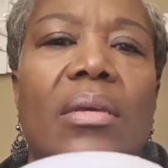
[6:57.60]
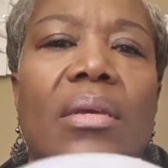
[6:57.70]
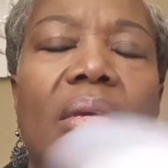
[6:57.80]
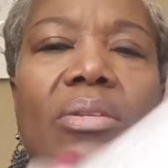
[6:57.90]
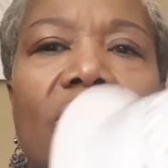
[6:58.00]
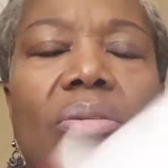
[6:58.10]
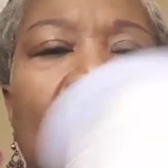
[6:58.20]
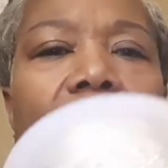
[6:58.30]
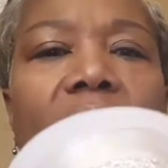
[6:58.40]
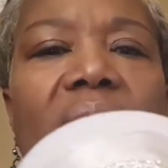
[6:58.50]
inch
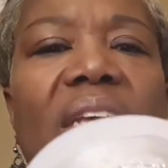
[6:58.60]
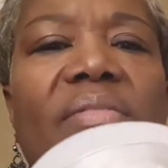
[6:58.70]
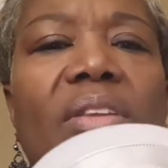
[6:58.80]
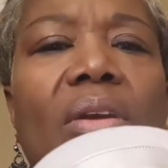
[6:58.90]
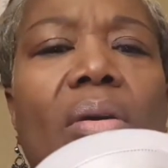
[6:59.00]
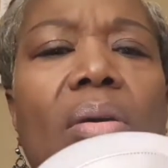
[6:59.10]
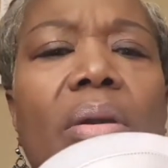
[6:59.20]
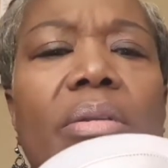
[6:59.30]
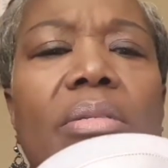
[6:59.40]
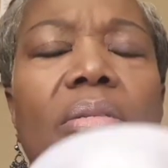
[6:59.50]
for seven yards,